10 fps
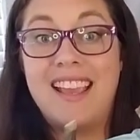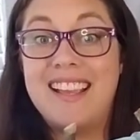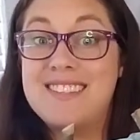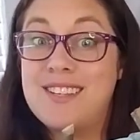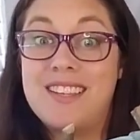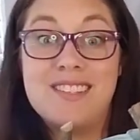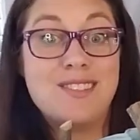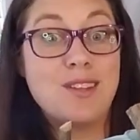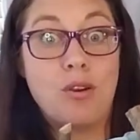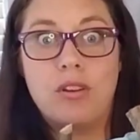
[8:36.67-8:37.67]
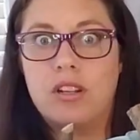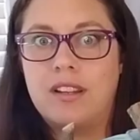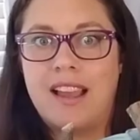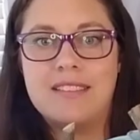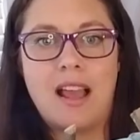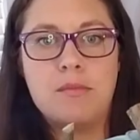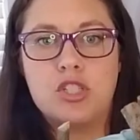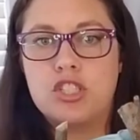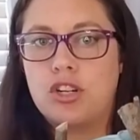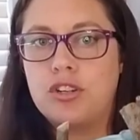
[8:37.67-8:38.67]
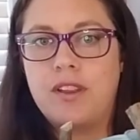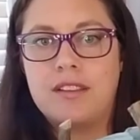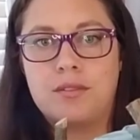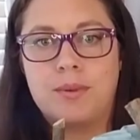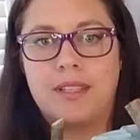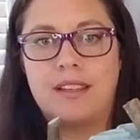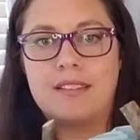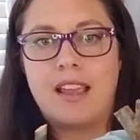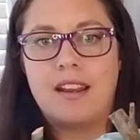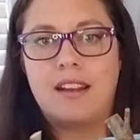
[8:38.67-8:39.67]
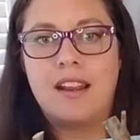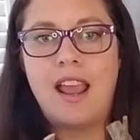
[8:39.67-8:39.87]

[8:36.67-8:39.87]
It's looking so good, guys. I'm sure you guys are really excited.